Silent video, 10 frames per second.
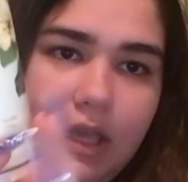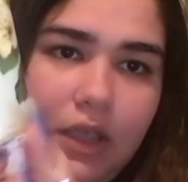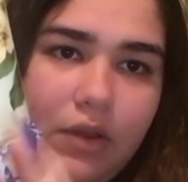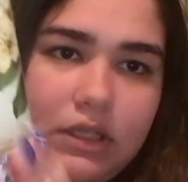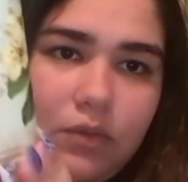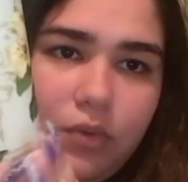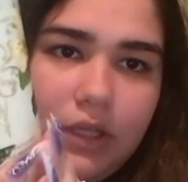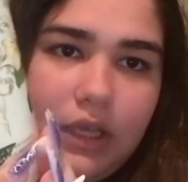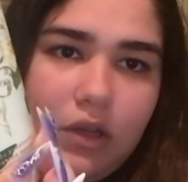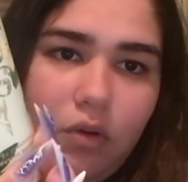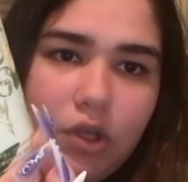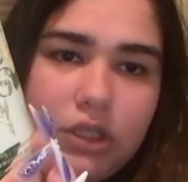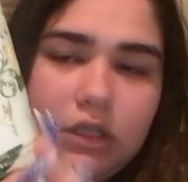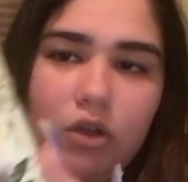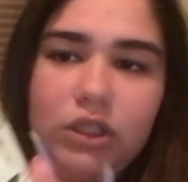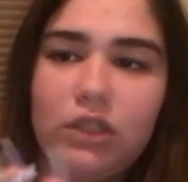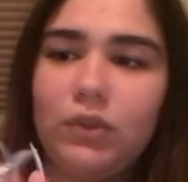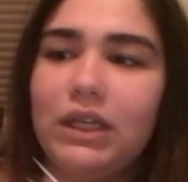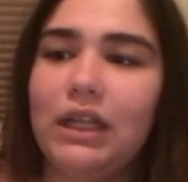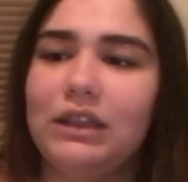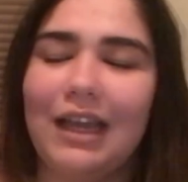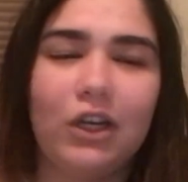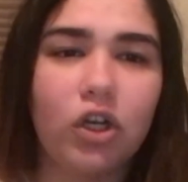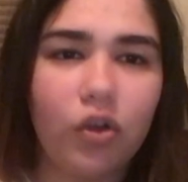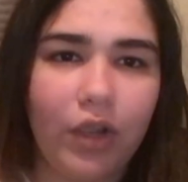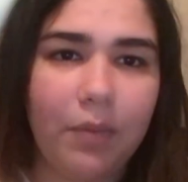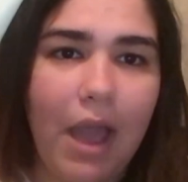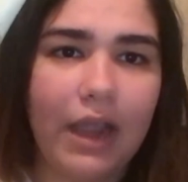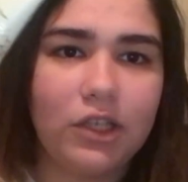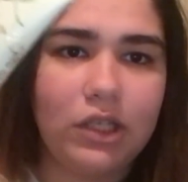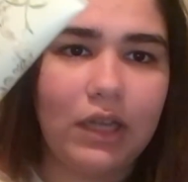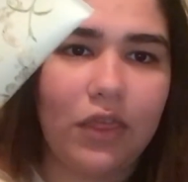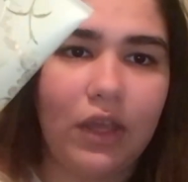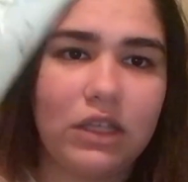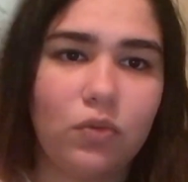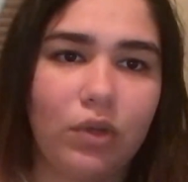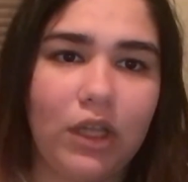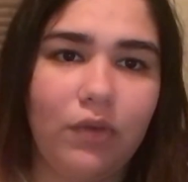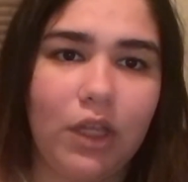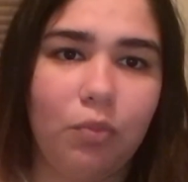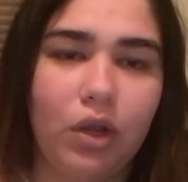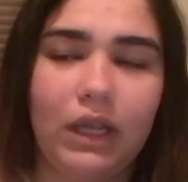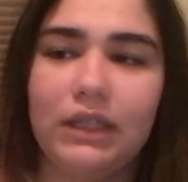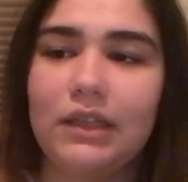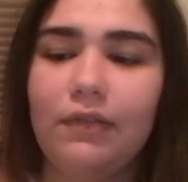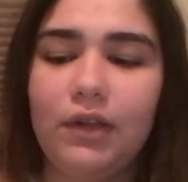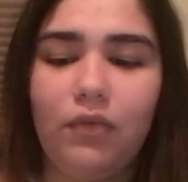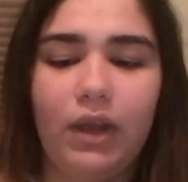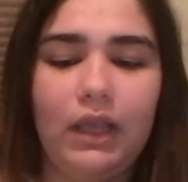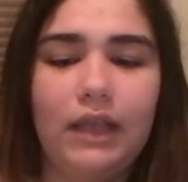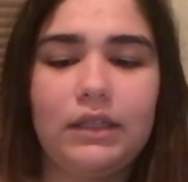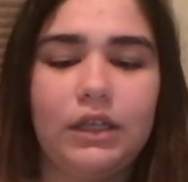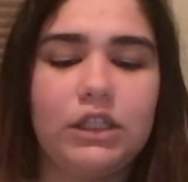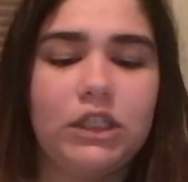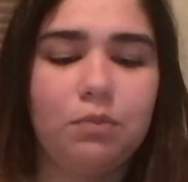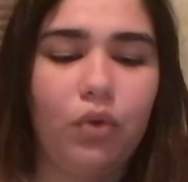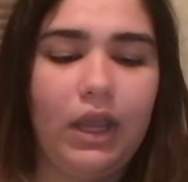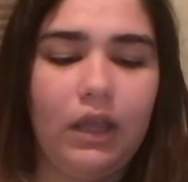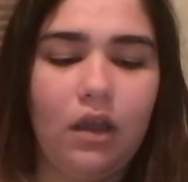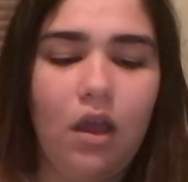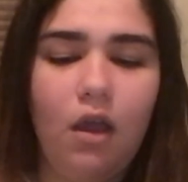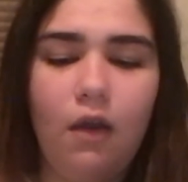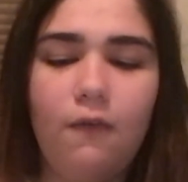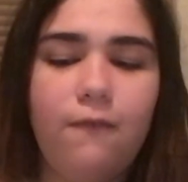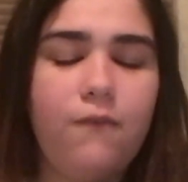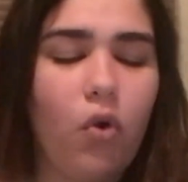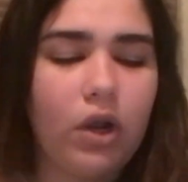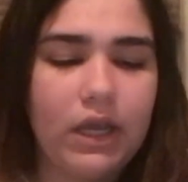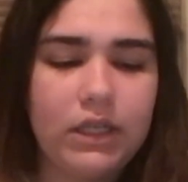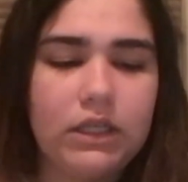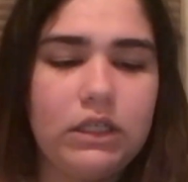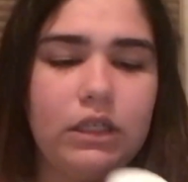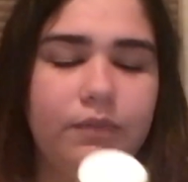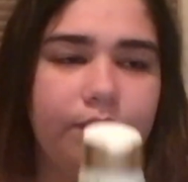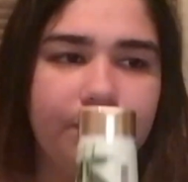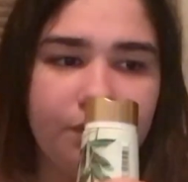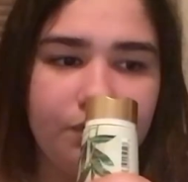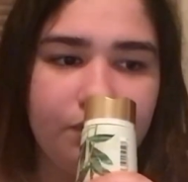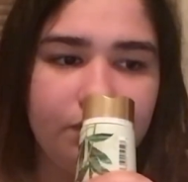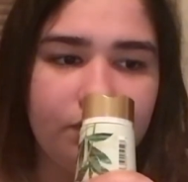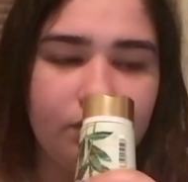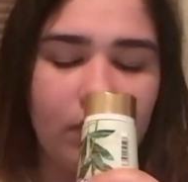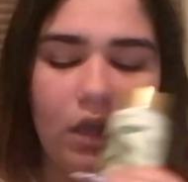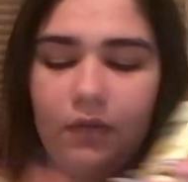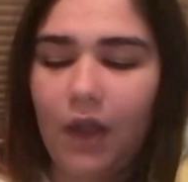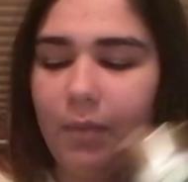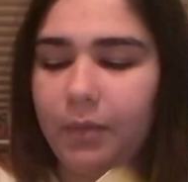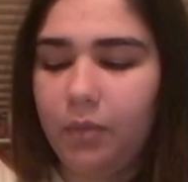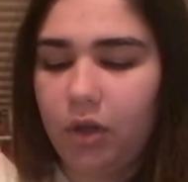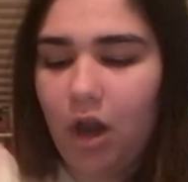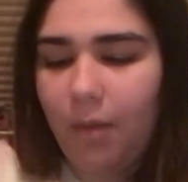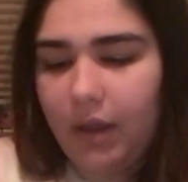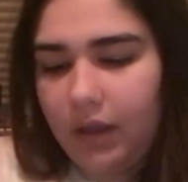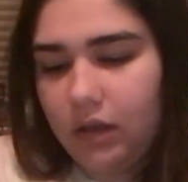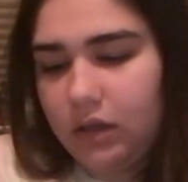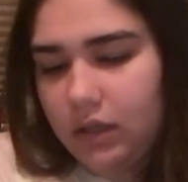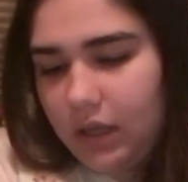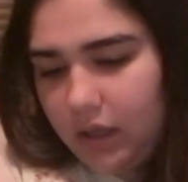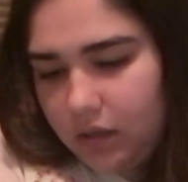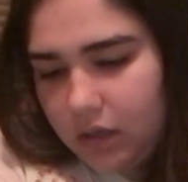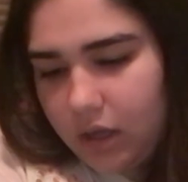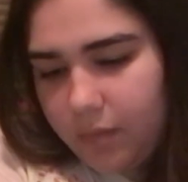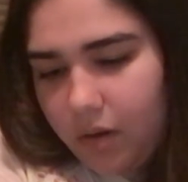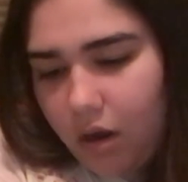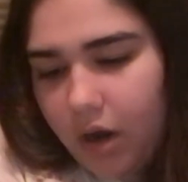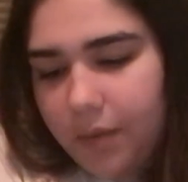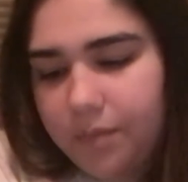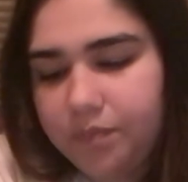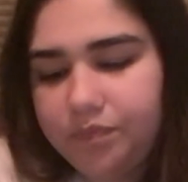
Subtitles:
Here's a really gorgeous lotion. This one's like a lighter green packaging. I think it's really, really pretty. Definitely radiates like a spring forest kind of vibe. Let me put it on my arm.